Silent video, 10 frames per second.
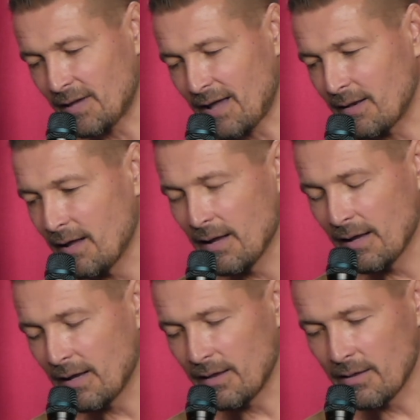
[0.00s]
10
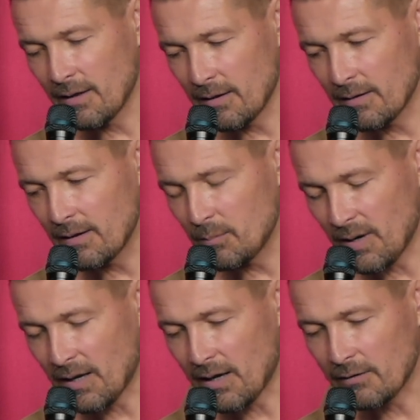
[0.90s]
in in in
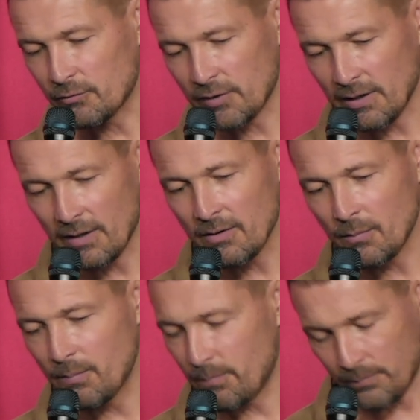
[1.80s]
my country you know
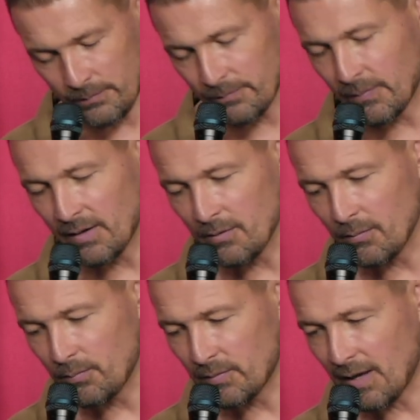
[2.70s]
you
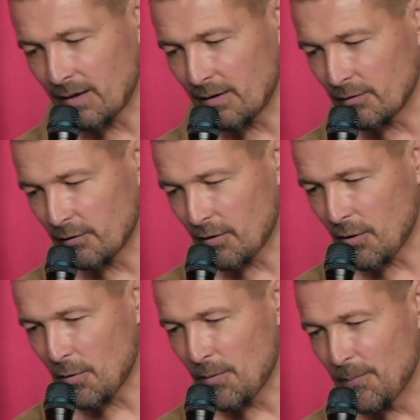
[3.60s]
know 10 years
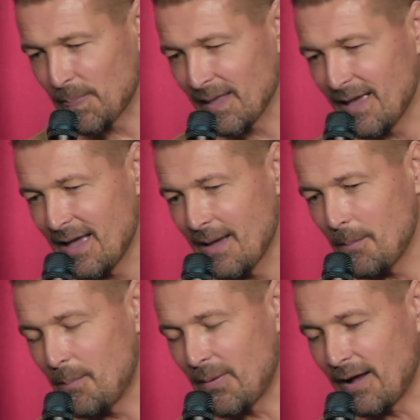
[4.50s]
ago
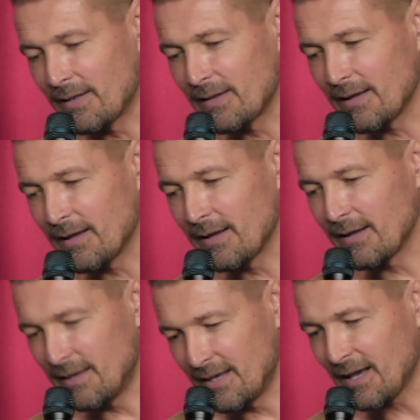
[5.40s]
but uh,
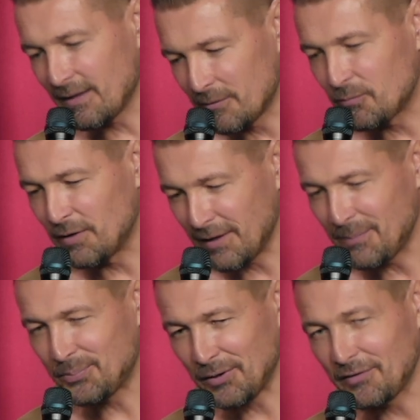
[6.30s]
he got really
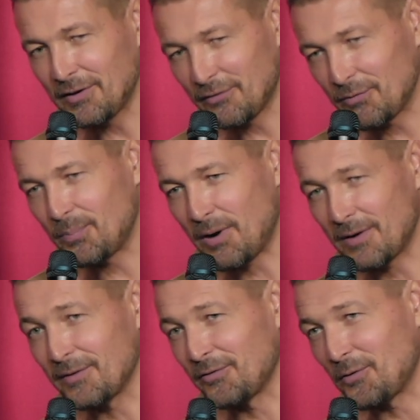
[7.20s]
presidential
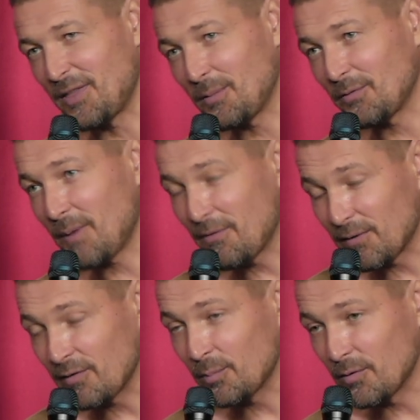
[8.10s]
pardon. So that was my
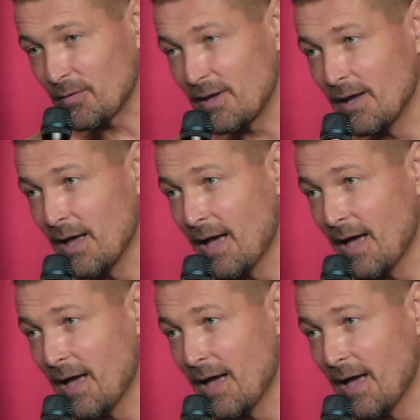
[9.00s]
first movie,